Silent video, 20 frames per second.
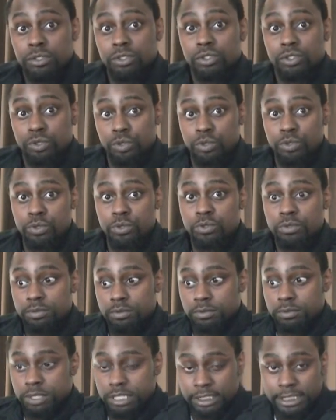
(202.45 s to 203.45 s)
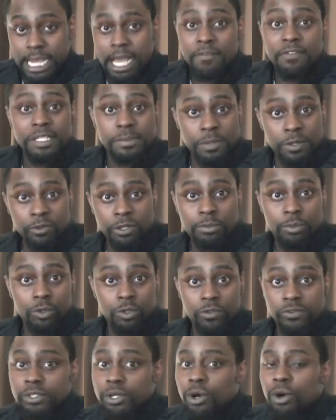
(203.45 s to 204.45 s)
to the child that's been
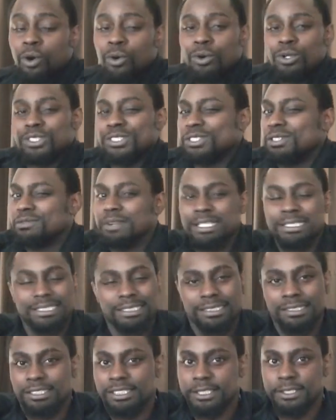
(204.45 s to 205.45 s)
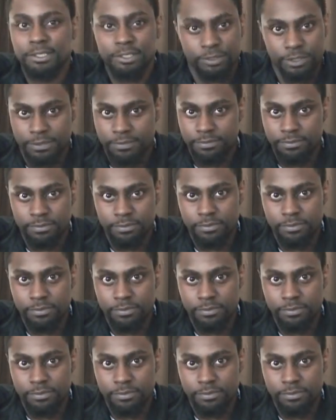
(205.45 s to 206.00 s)
removed or to the rest of the children.